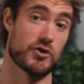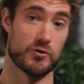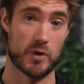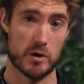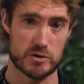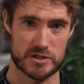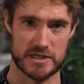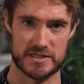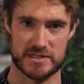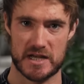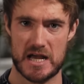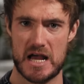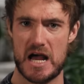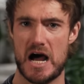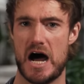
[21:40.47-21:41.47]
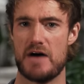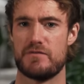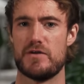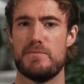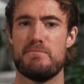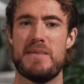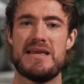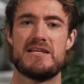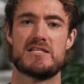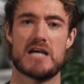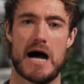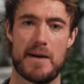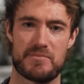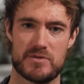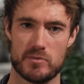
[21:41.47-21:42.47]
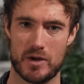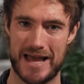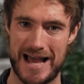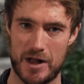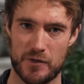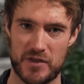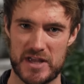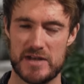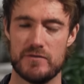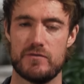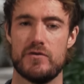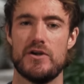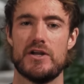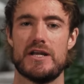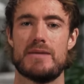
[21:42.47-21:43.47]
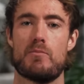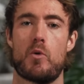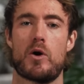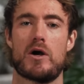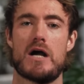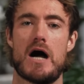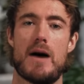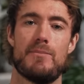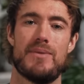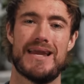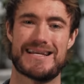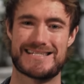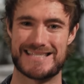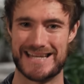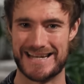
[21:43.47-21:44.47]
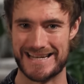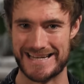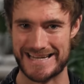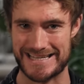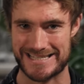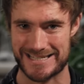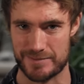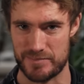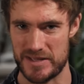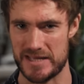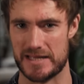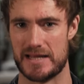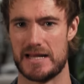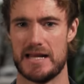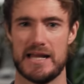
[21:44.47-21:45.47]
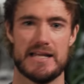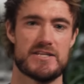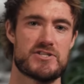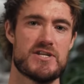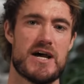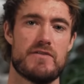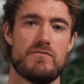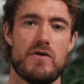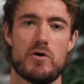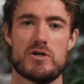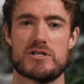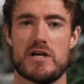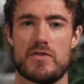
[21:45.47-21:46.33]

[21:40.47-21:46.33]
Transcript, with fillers: neuroses often makes optimal health infinitely more complex than it needs to be. Instead, focus